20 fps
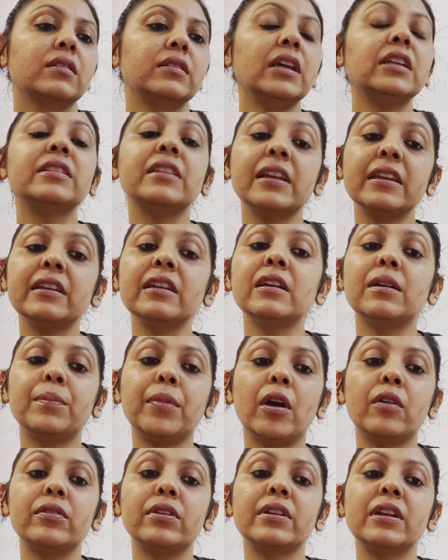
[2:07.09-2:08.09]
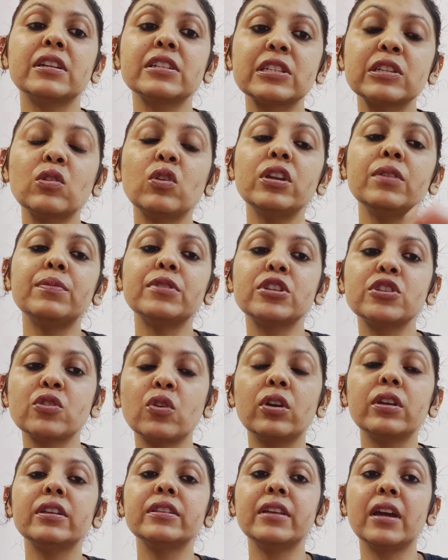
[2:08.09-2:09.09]
They're thinking about it and slowly but
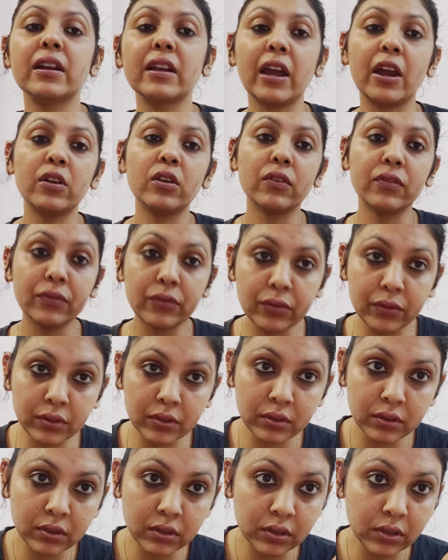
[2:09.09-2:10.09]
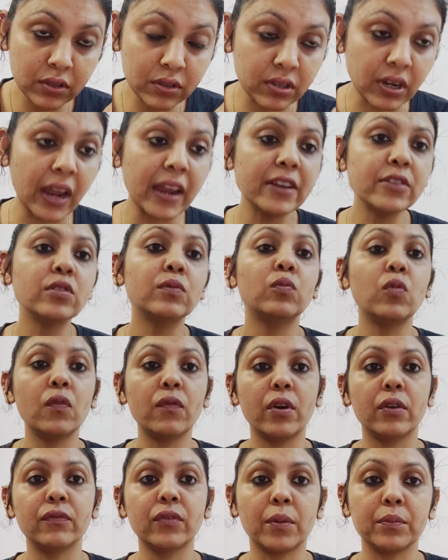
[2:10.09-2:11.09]
surely they're kind of trying to
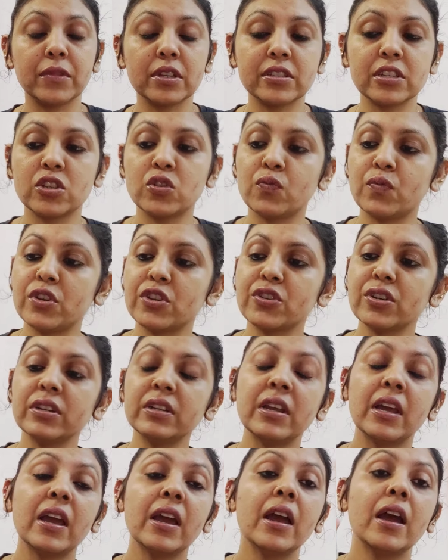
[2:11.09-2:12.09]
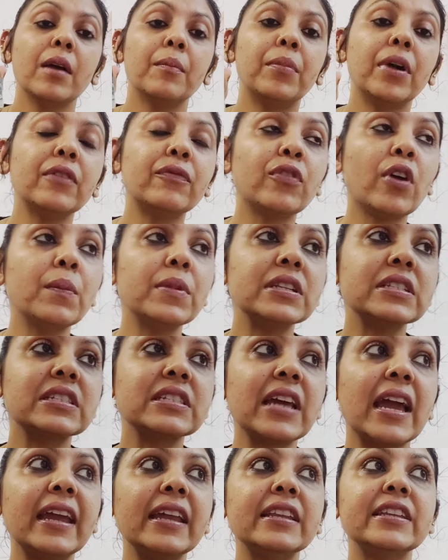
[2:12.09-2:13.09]
move on from the situation, but from
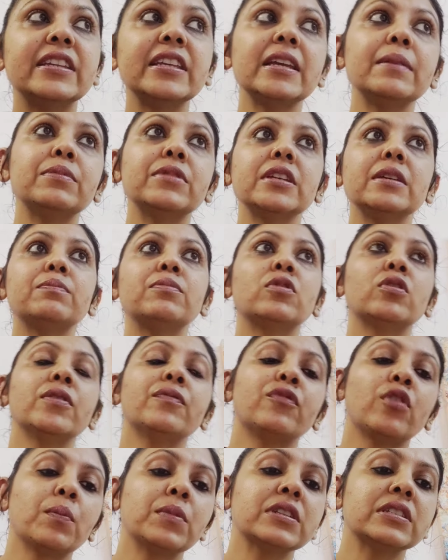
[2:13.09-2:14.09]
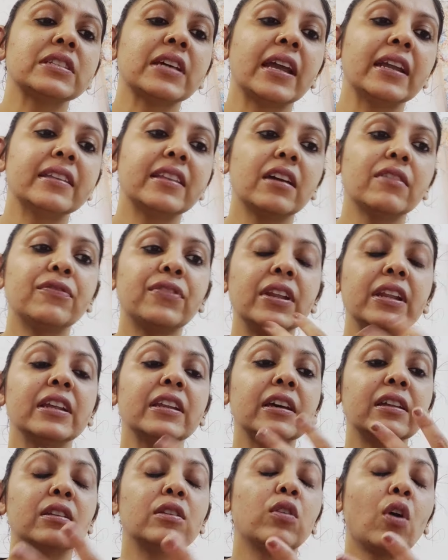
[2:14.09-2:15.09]
inside, deep from inside, they are feeling
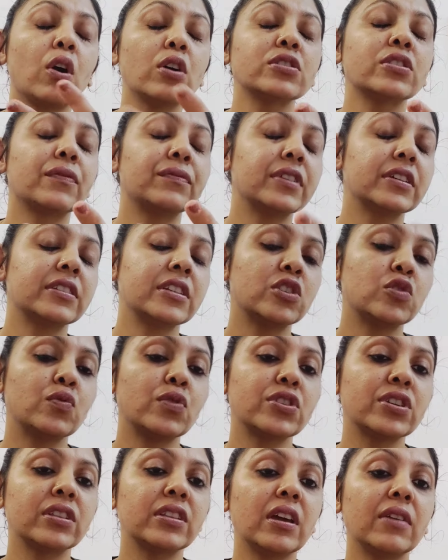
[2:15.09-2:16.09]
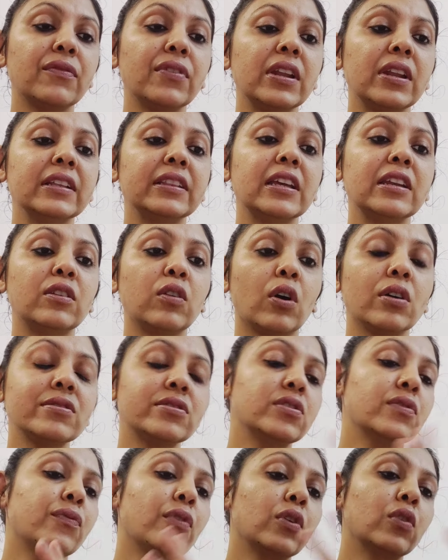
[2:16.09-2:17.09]
the loss of the situation. They are feeling they
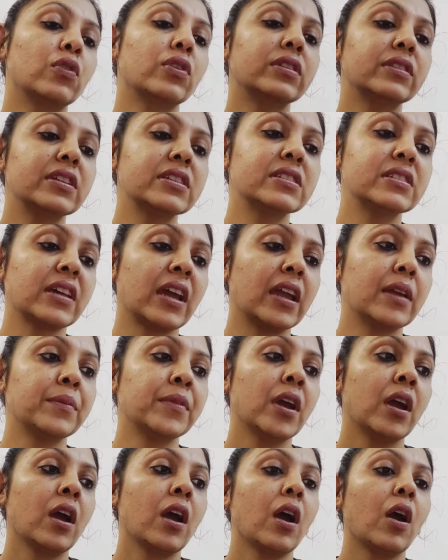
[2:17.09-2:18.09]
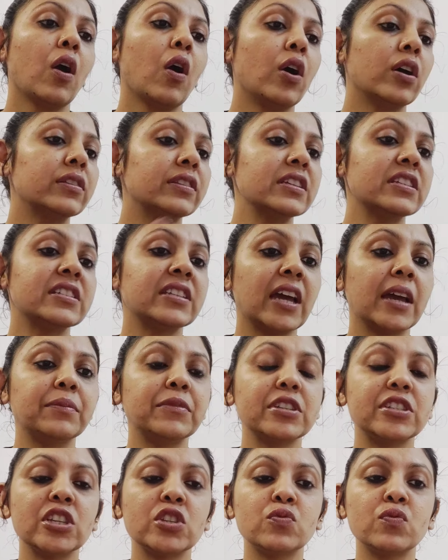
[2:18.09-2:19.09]
lost you for good this time, or this time
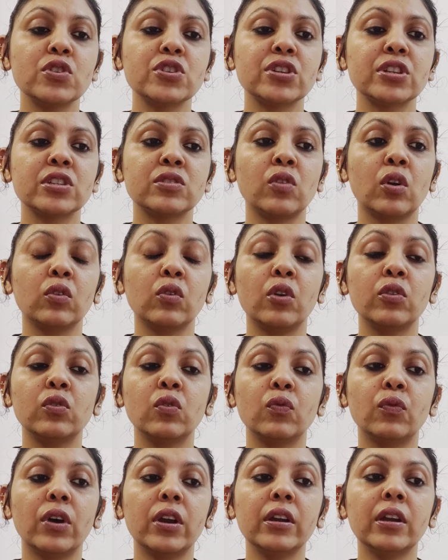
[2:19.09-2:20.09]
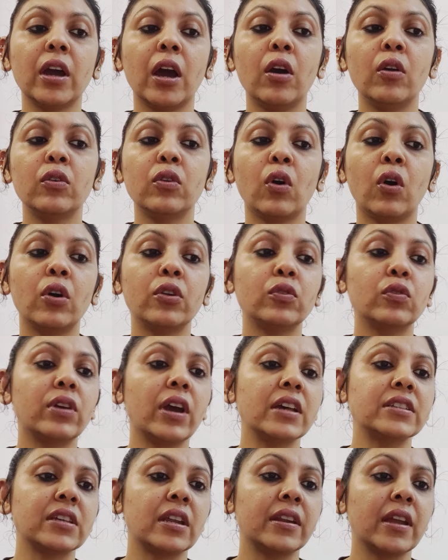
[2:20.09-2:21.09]
the situation is not going to work out, or you
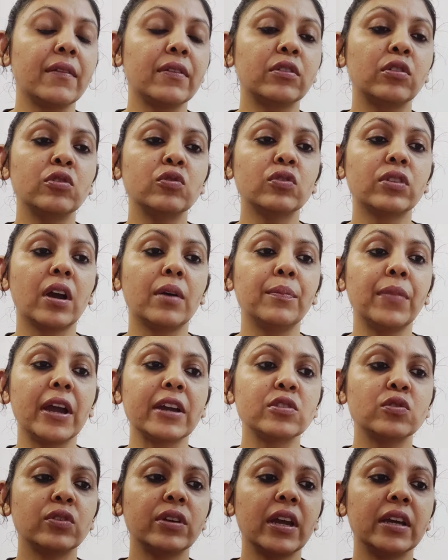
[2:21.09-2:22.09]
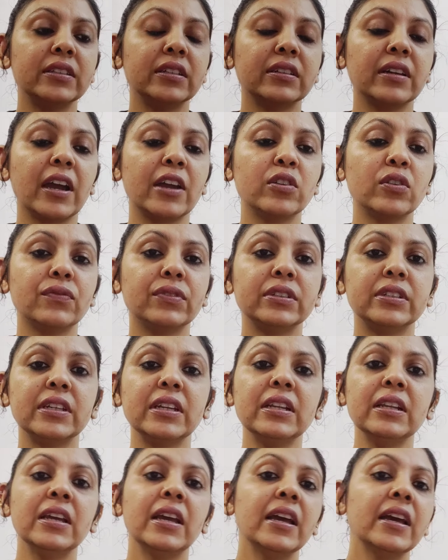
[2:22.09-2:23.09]
guys are never going to come back together kind of a
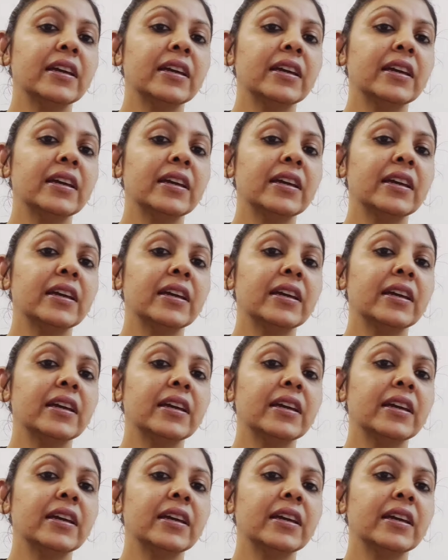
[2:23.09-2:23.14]
deal.